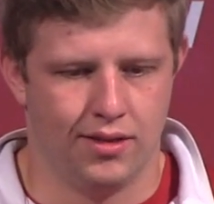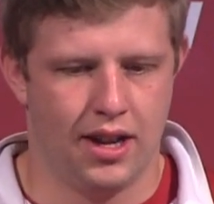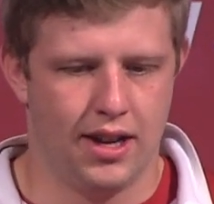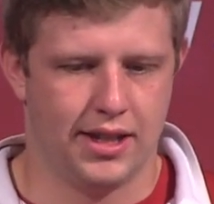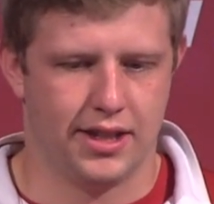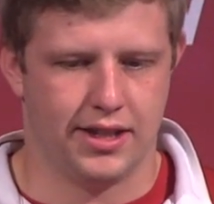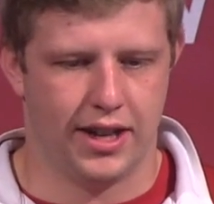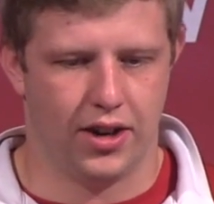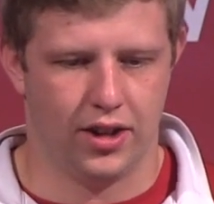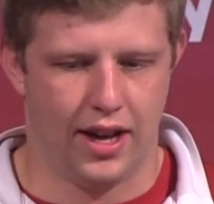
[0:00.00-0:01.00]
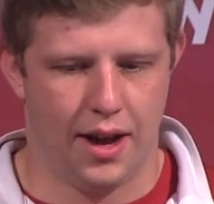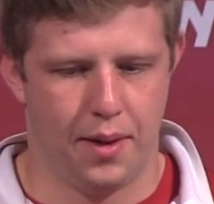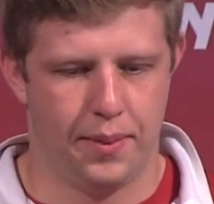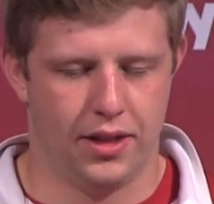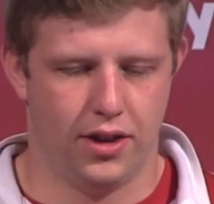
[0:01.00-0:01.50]
Not necessarily.
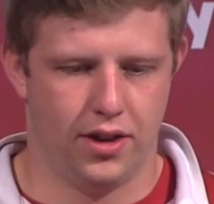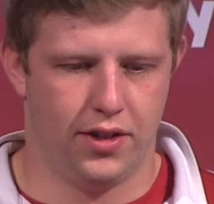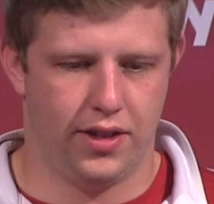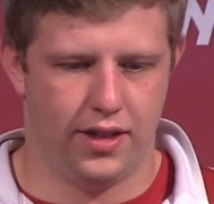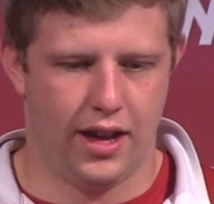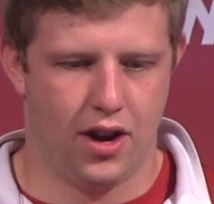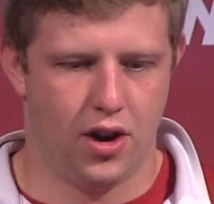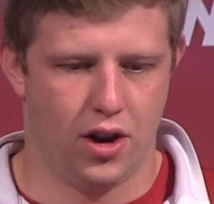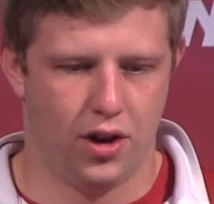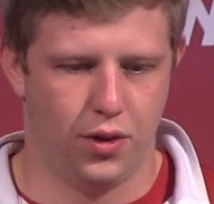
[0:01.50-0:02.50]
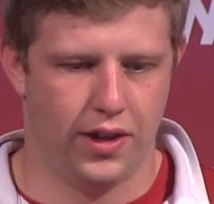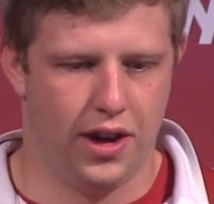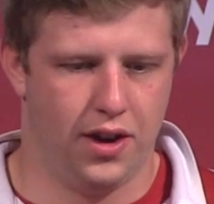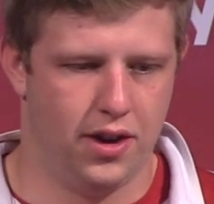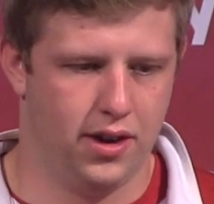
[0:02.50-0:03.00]
I mean, they are who
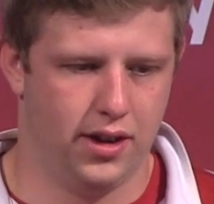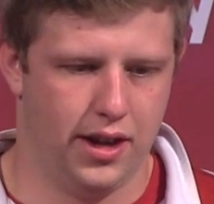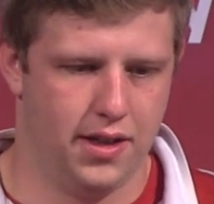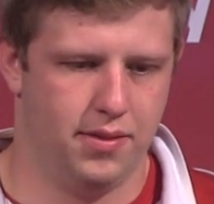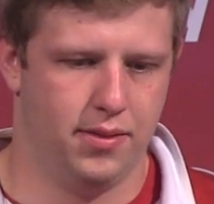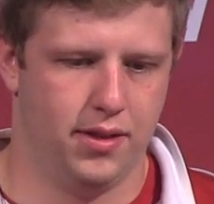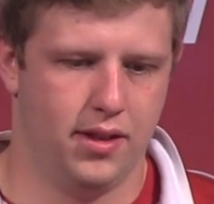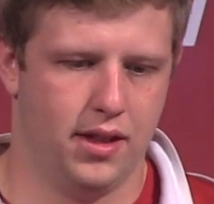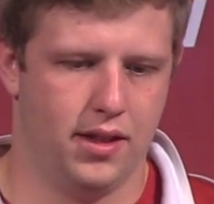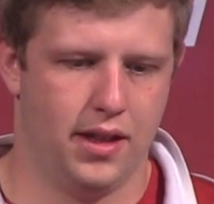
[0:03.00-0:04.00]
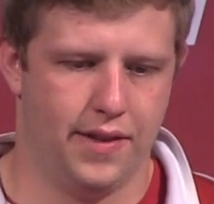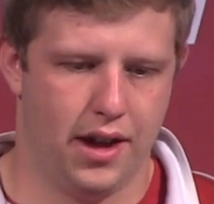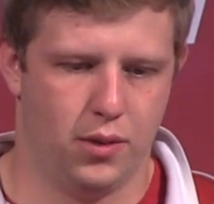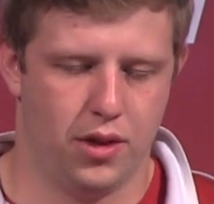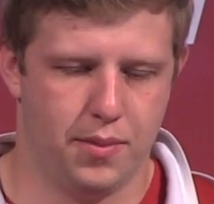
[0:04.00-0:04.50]
they are, and they've
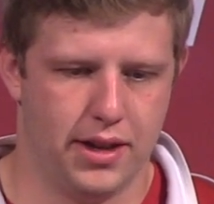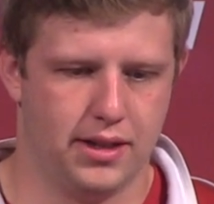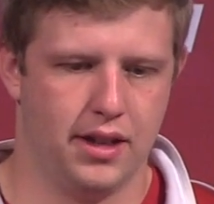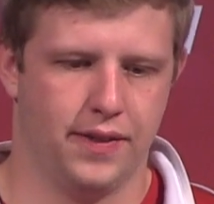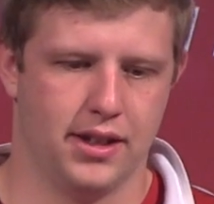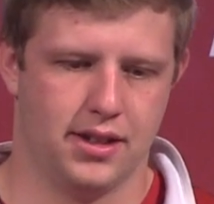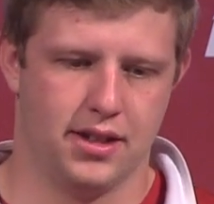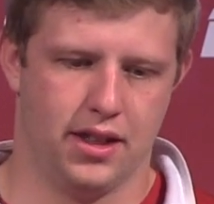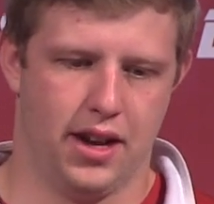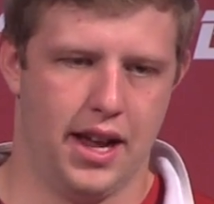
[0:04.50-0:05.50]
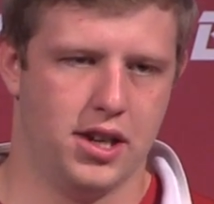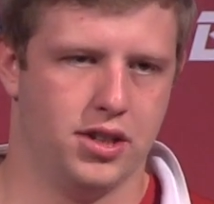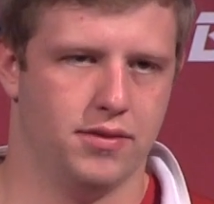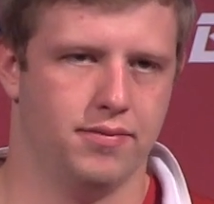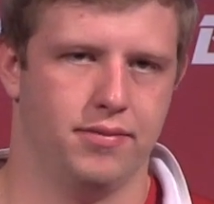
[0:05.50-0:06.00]
had one of the best defenses in the
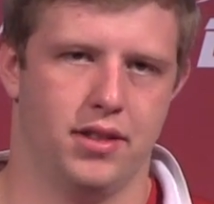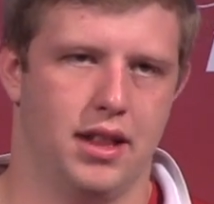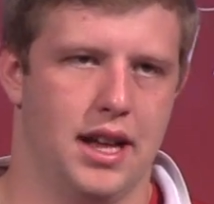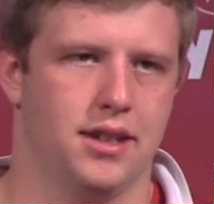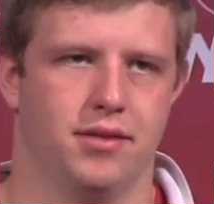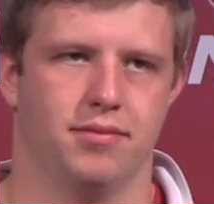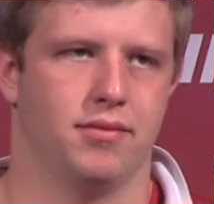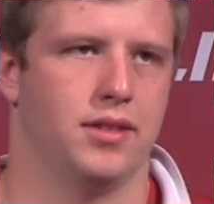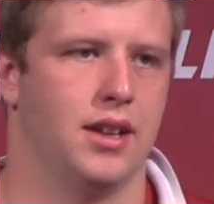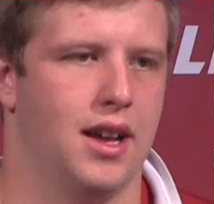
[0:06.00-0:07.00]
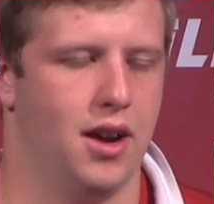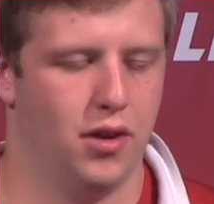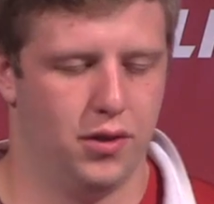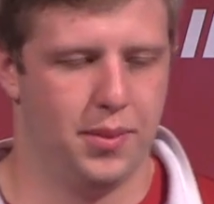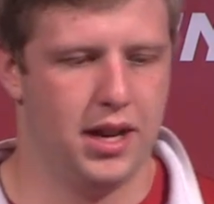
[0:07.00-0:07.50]
nation for the last
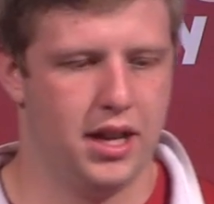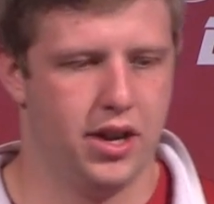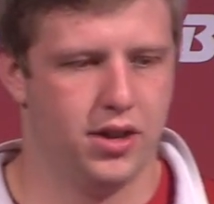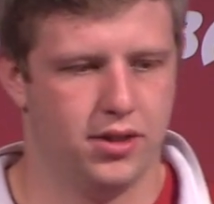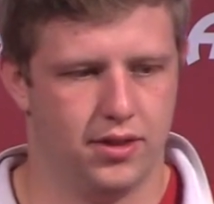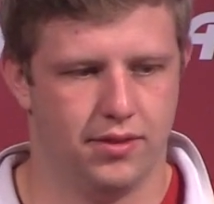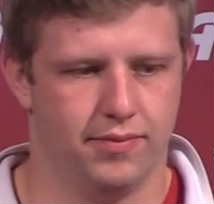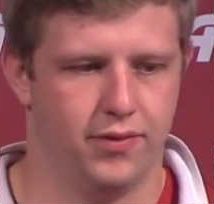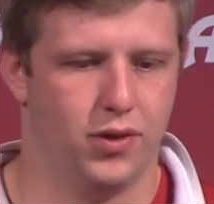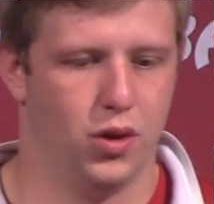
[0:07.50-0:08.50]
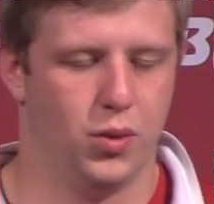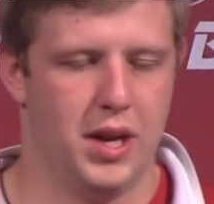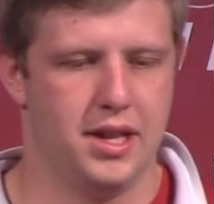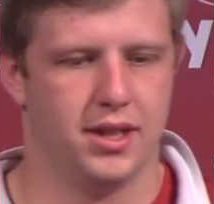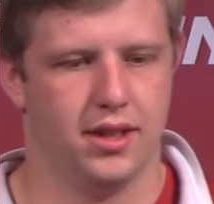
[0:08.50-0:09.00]
however many years for a
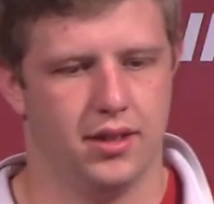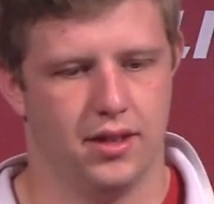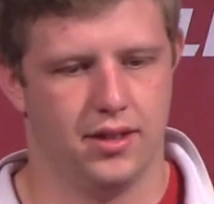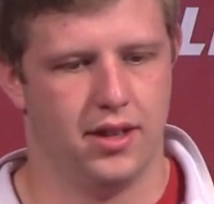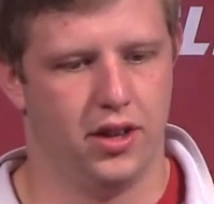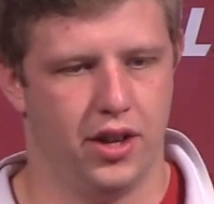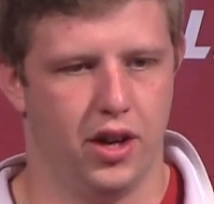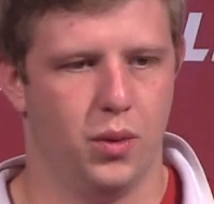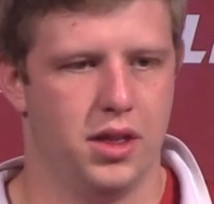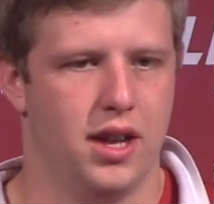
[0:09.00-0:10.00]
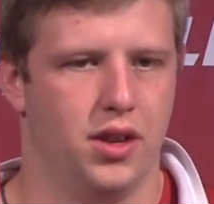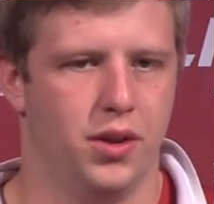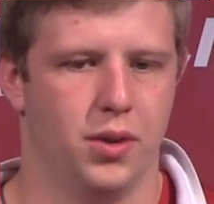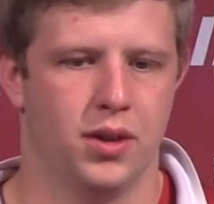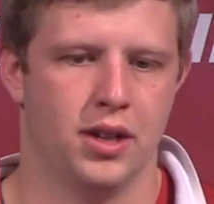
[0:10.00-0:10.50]
reason, because they're good at what they do,